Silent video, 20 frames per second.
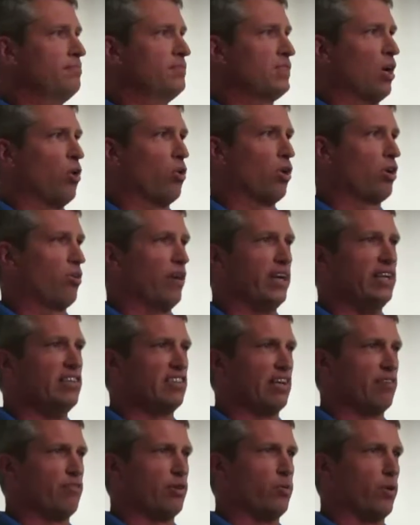Tower cranes
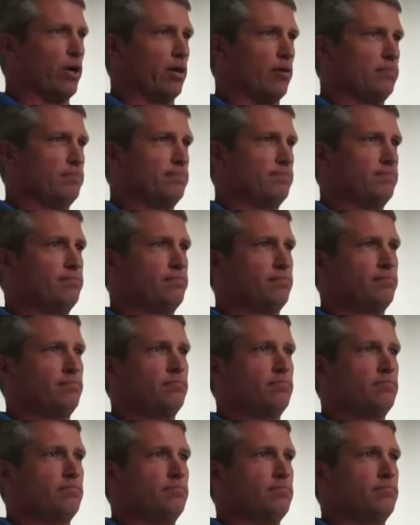everywhere.
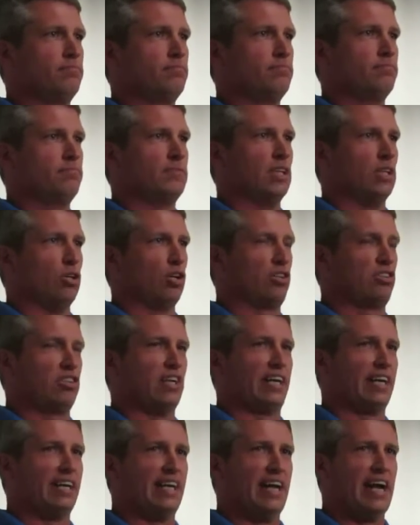It looks
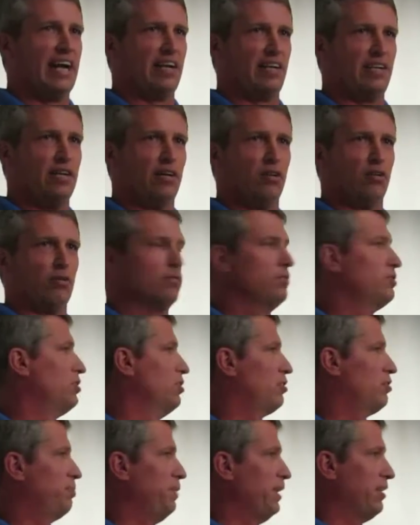like an anthill, to
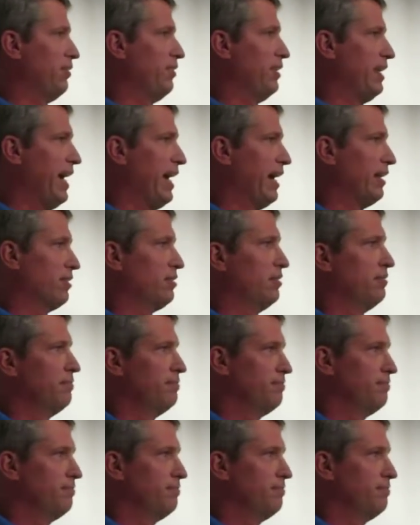speak of the ant.